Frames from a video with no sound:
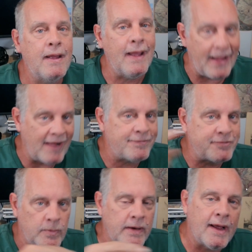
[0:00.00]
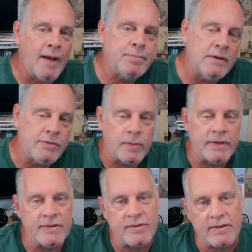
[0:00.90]
after what happened in
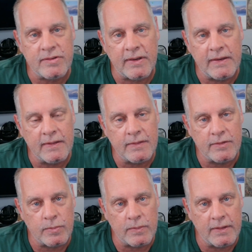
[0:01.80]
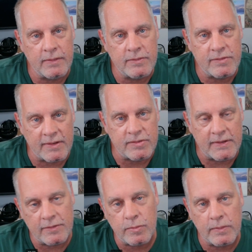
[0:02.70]
2016 and then
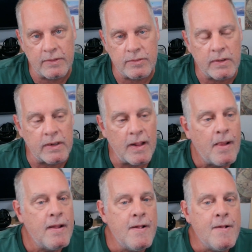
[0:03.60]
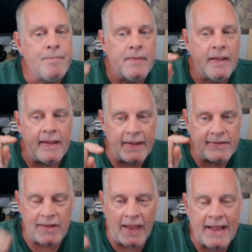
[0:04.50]
2016 to 2020.
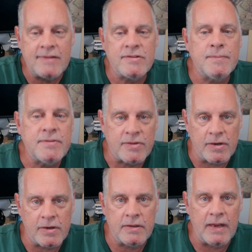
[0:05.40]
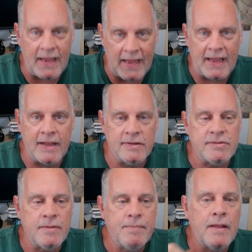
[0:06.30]
It's as absurd
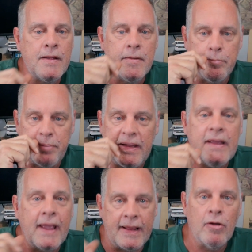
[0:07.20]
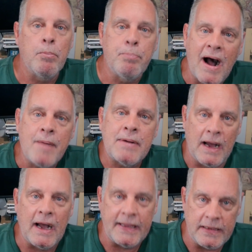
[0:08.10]
as being an
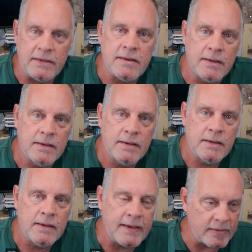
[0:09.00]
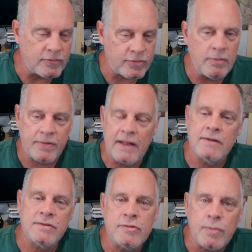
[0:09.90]
Obamaite in
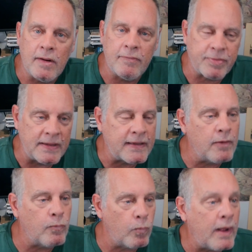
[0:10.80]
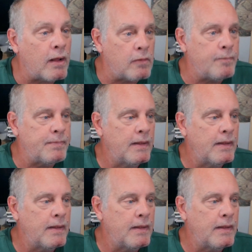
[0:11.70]
2012 thinking, well,